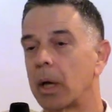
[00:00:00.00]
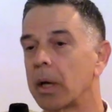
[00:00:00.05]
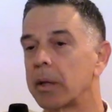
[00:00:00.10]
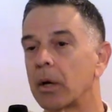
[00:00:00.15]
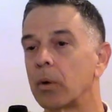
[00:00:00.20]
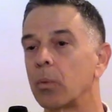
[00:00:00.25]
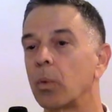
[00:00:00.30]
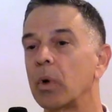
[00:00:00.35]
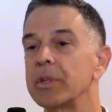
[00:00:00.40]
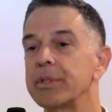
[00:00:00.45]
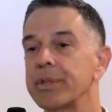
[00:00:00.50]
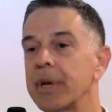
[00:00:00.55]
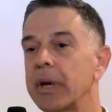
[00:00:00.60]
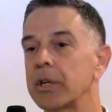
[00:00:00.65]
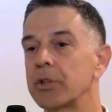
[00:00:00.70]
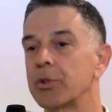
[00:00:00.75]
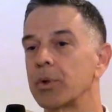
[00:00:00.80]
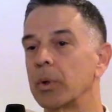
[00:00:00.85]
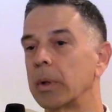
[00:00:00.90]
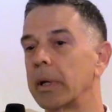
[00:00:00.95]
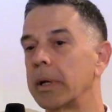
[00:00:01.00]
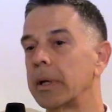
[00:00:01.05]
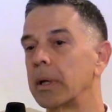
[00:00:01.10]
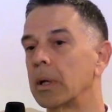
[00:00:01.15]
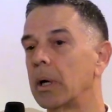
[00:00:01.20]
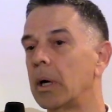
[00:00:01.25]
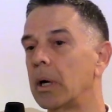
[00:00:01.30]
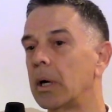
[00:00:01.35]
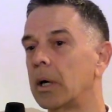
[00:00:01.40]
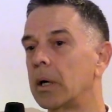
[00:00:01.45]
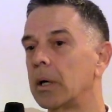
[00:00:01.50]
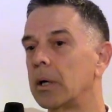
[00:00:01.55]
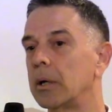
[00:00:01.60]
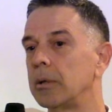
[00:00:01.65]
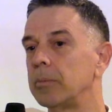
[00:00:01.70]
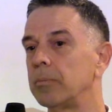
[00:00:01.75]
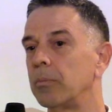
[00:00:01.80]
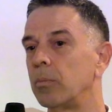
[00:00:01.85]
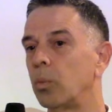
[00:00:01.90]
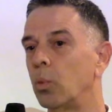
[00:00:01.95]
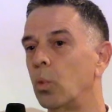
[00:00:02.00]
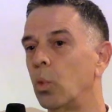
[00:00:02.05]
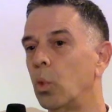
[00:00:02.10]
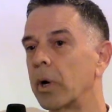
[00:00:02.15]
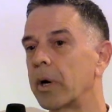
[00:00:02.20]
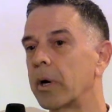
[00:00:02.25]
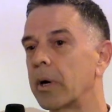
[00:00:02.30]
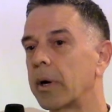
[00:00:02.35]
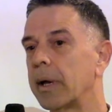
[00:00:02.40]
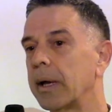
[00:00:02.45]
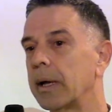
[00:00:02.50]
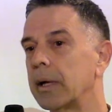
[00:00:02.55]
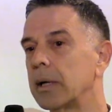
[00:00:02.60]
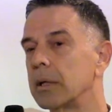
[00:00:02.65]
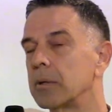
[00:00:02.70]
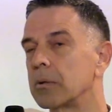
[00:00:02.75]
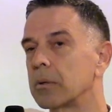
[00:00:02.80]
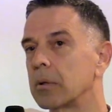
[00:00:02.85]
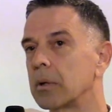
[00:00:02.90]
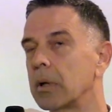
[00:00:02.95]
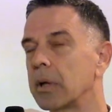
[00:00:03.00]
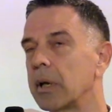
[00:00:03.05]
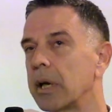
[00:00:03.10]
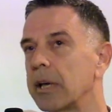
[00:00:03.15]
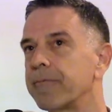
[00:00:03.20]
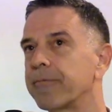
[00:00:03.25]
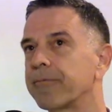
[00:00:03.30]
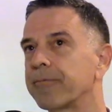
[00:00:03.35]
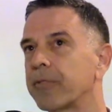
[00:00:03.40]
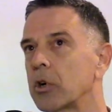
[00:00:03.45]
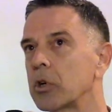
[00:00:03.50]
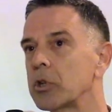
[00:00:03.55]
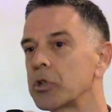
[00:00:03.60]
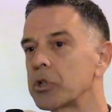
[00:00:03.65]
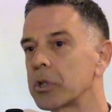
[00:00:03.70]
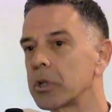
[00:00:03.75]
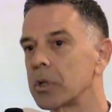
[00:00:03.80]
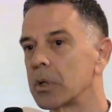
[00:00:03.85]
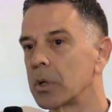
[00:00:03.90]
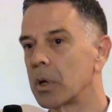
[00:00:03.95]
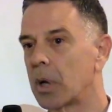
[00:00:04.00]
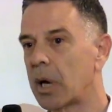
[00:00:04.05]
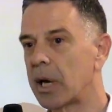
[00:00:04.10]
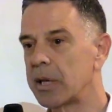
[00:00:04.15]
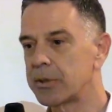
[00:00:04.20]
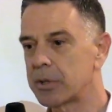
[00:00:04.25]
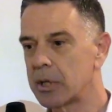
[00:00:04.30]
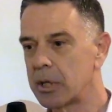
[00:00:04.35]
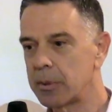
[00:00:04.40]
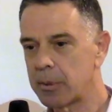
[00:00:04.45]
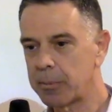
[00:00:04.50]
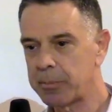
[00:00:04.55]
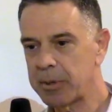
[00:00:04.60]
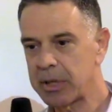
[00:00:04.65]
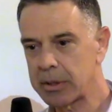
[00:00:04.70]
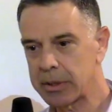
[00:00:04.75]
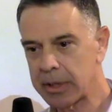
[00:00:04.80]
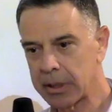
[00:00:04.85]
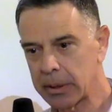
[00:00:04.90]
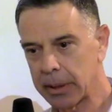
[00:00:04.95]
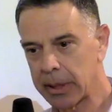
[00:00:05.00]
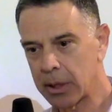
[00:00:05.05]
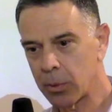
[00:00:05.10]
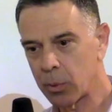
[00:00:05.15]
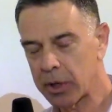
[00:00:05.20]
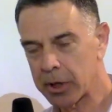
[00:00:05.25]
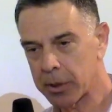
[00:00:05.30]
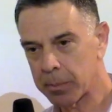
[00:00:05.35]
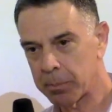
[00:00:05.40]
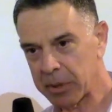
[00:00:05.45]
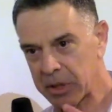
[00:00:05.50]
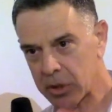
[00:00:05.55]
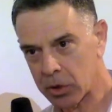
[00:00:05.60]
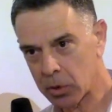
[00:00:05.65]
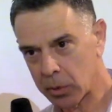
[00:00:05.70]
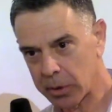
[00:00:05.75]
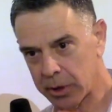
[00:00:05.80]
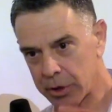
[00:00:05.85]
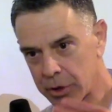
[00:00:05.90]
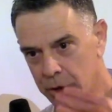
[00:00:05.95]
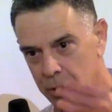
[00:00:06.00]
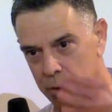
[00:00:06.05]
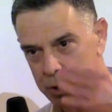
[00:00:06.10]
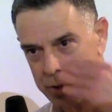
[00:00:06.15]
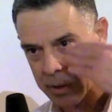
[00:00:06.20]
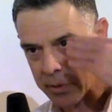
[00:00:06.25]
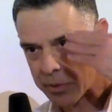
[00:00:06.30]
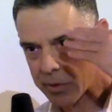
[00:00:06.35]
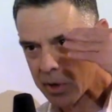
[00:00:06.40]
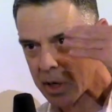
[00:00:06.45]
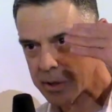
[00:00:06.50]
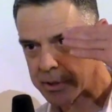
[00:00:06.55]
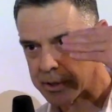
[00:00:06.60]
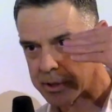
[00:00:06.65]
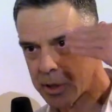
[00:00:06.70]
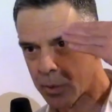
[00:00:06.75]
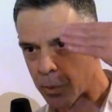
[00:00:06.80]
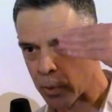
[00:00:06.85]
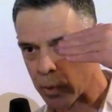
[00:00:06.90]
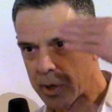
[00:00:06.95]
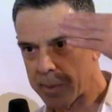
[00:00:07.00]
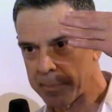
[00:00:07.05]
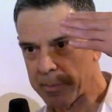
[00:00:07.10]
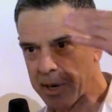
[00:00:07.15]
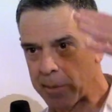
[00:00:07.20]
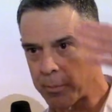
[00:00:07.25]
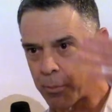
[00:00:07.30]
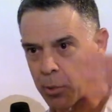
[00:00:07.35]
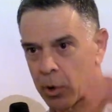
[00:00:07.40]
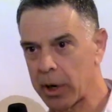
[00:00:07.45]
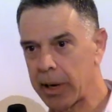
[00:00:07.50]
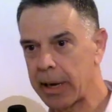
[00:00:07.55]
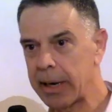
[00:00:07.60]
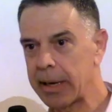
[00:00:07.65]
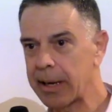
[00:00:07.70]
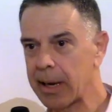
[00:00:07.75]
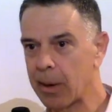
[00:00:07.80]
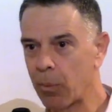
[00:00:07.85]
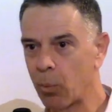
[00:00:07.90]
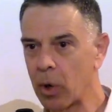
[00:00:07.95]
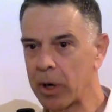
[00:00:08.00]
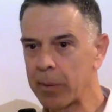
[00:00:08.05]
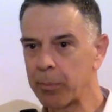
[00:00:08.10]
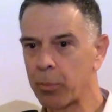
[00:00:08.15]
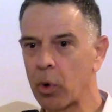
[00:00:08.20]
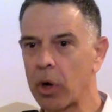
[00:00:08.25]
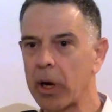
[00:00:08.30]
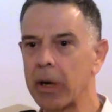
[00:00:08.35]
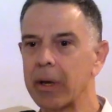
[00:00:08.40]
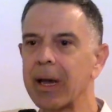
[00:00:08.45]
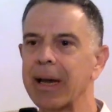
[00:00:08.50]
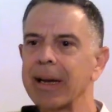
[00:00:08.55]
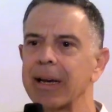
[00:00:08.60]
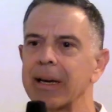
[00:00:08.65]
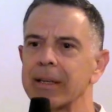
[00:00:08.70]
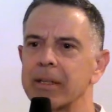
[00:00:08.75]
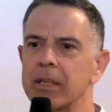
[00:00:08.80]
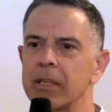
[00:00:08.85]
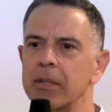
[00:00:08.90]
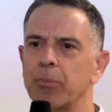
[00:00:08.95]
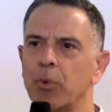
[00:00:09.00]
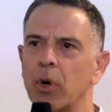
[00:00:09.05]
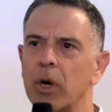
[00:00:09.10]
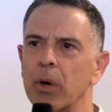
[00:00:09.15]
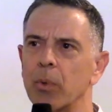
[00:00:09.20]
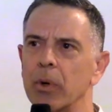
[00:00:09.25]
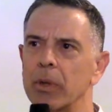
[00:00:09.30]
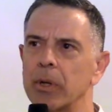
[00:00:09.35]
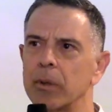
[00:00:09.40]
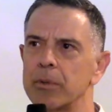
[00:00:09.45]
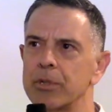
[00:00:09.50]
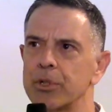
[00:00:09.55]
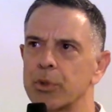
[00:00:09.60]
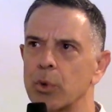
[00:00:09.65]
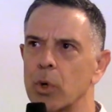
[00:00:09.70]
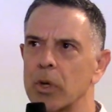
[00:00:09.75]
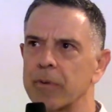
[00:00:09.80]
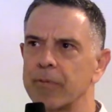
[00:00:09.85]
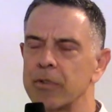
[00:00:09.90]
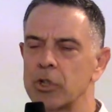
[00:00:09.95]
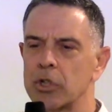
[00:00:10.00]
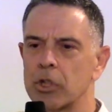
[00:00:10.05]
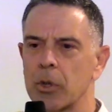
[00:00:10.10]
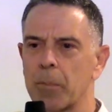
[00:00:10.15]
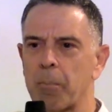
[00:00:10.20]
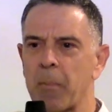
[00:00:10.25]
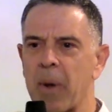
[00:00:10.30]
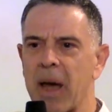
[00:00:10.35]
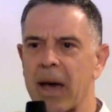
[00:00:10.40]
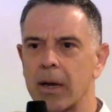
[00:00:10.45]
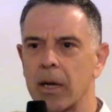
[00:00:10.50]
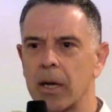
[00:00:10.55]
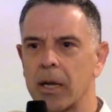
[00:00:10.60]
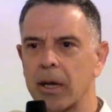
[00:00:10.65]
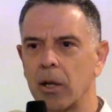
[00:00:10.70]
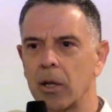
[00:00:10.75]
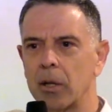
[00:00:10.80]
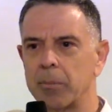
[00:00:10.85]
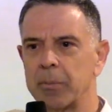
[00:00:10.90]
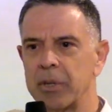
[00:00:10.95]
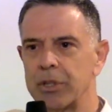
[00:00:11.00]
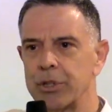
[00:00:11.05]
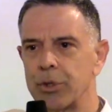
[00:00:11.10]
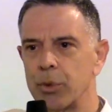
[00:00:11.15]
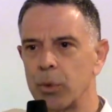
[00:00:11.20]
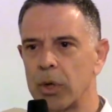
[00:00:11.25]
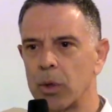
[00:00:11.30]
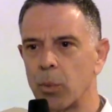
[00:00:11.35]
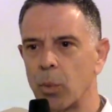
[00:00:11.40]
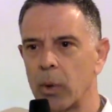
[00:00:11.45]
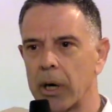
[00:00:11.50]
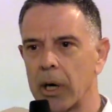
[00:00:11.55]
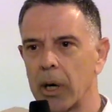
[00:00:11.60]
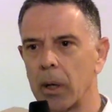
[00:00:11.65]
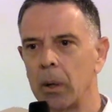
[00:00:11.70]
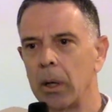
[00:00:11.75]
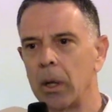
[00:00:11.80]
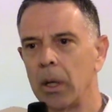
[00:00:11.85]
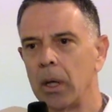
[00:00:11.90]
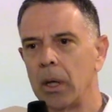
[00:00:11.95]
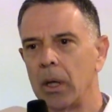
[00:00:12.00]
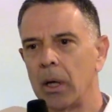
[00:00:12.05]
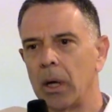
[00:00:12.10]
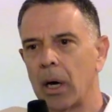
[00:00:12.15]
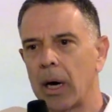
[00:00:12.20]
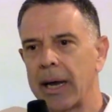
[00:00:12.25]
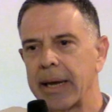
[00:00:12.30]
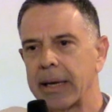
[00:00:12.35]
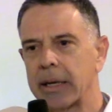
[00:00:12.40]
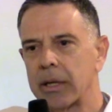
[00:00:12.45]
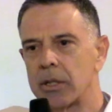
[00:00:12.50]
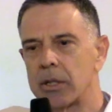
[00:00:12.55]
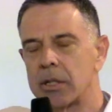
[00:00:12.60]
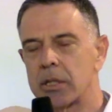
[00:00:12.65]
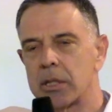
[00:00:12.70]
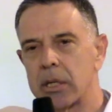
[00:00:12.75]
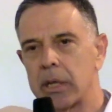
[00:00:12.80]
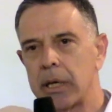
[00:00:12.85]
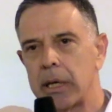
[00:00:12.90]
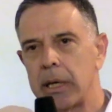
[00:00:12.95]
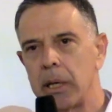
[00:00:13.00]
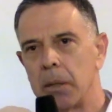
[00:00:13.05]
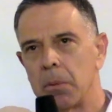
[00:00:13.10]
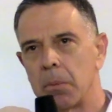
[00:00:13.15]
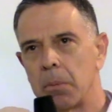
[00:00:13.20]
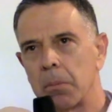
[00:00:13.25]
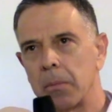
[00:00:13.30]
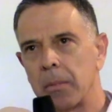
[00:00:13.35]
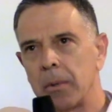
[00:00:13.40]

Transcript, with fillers: Yeah, there was actually. At first, I seemed to be dealing with mental issues and thoughts that were in my brain. At one point, I got to the point where there was sort of a somatic element to it, where I could see.